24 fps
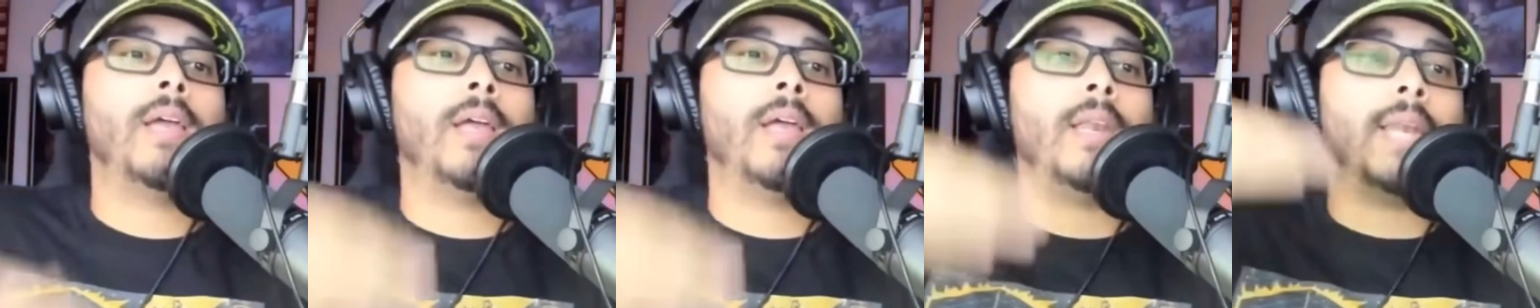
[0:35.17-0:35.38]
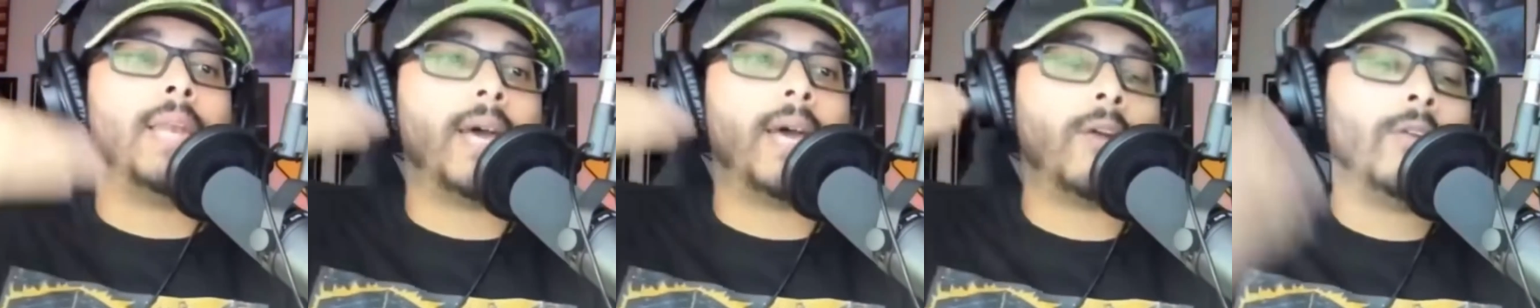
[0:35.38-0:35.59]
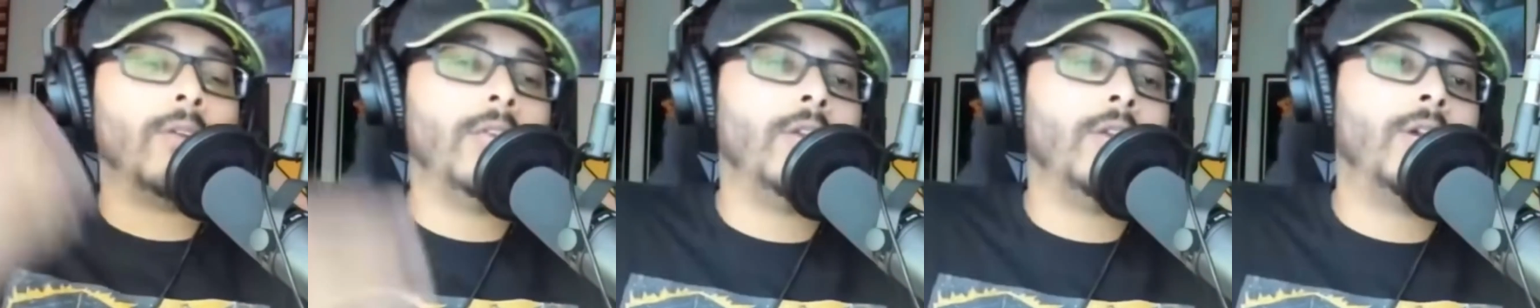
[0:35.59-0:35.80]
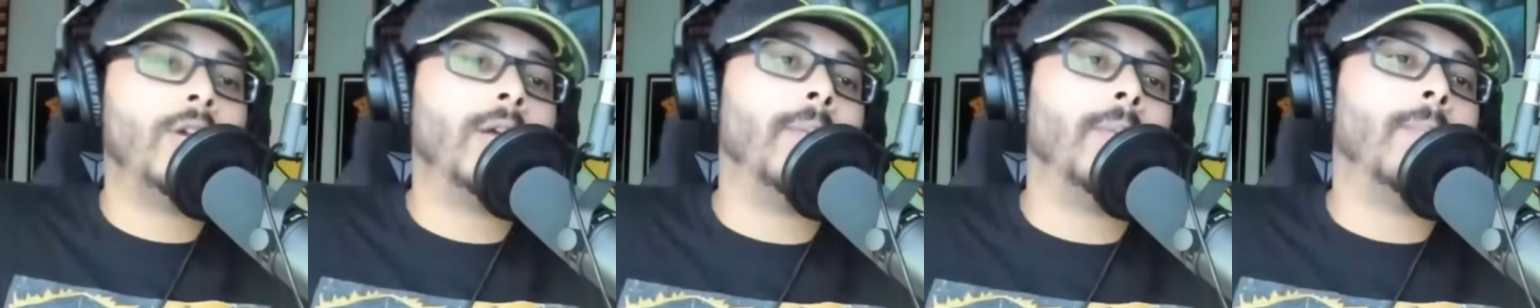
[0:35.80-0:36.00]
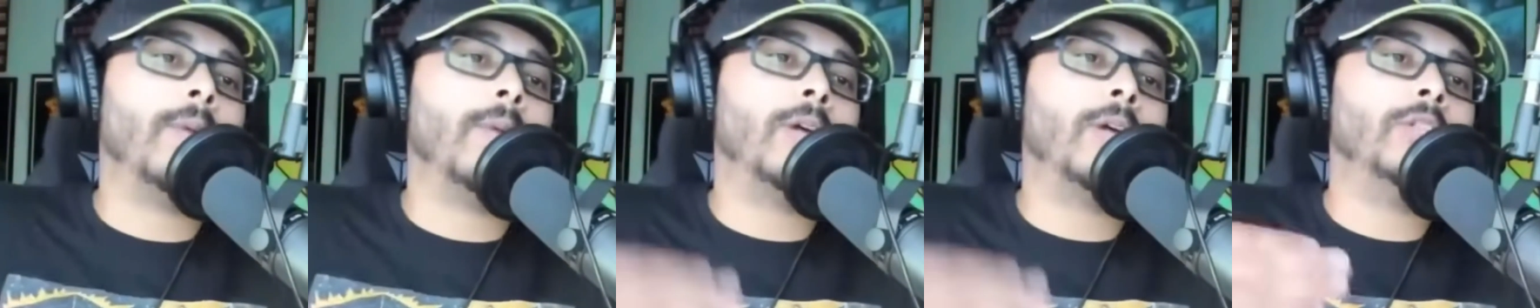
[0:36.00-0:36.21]
Not only
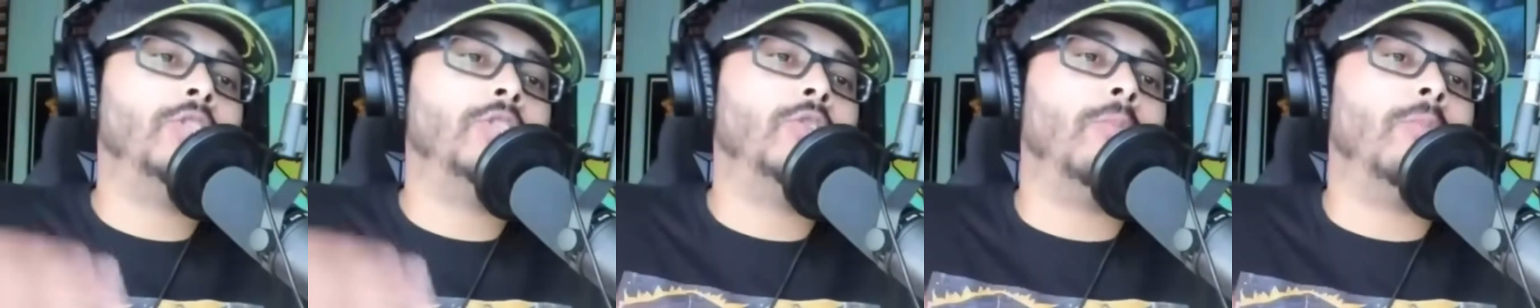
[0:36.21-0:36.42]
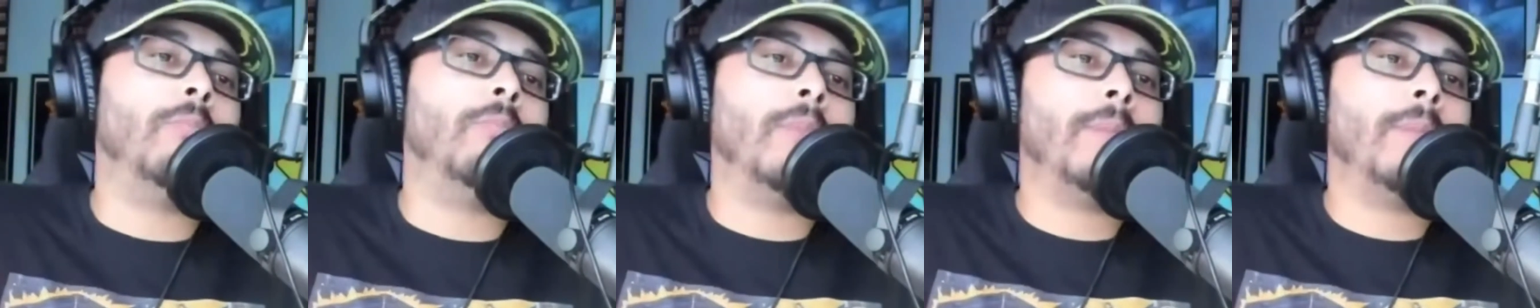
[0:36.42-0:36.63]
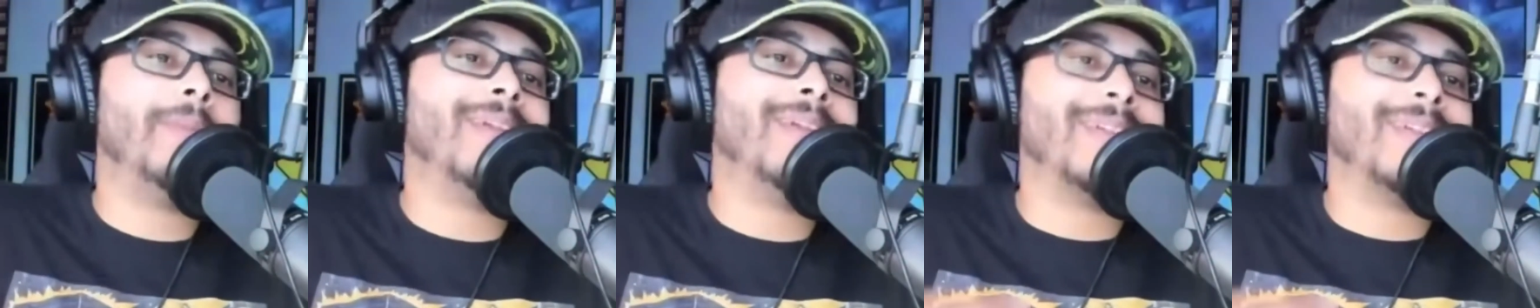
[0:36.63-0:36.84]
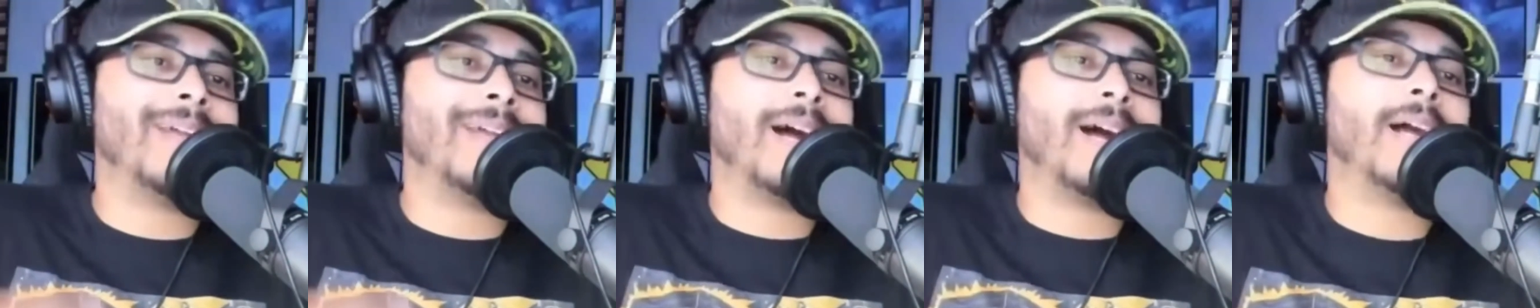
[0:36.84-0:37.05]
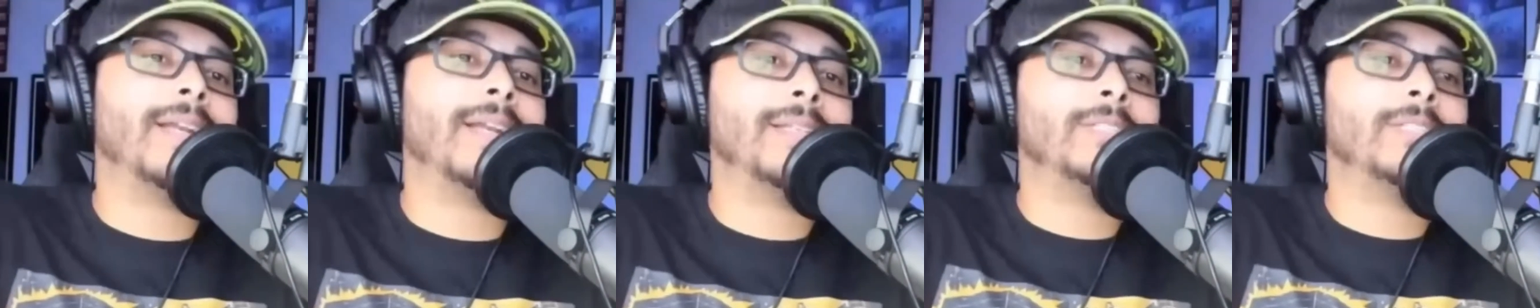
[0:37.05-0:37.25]
could you mimic
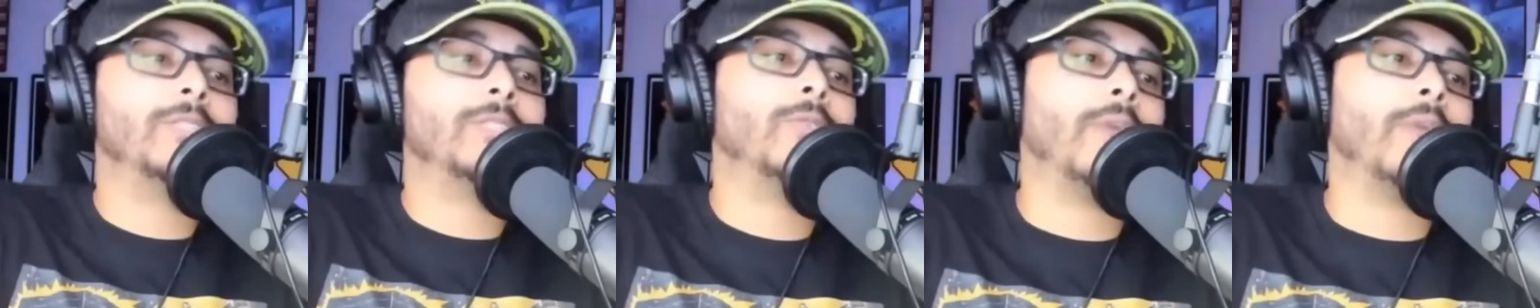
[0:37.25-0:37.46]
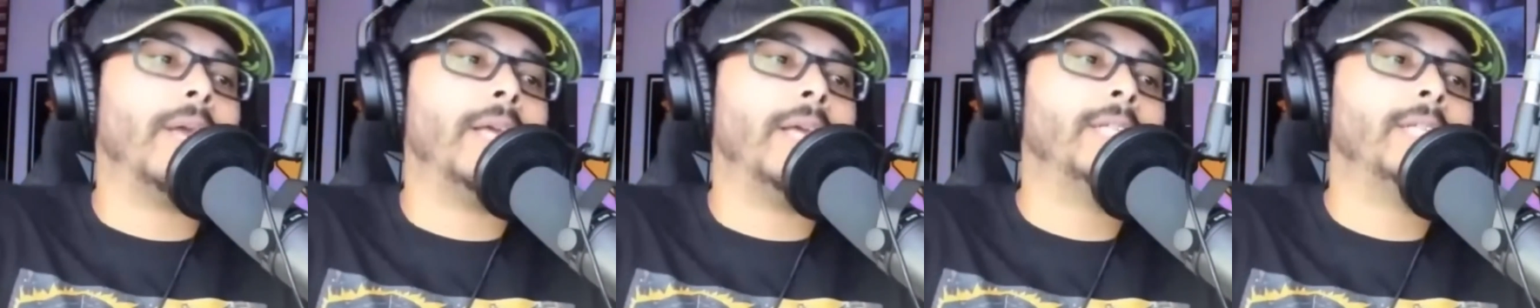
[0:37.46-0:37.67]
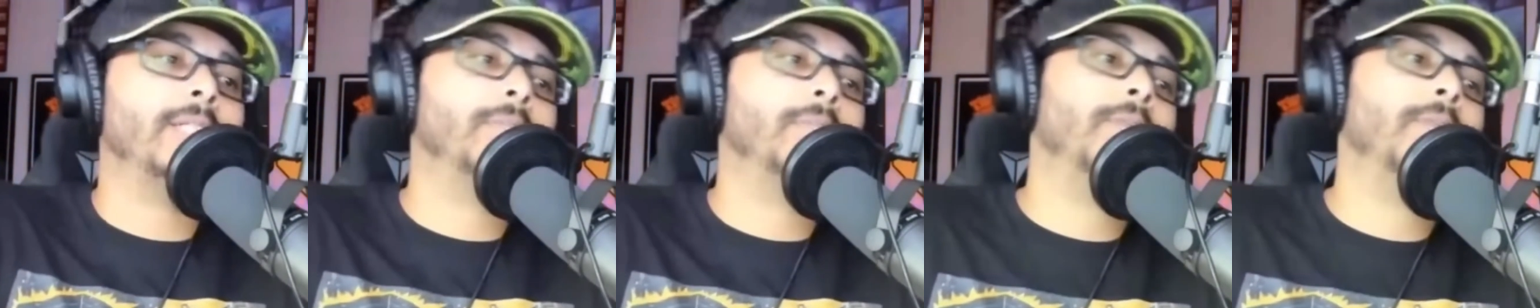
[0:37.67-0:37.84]
God in his creations,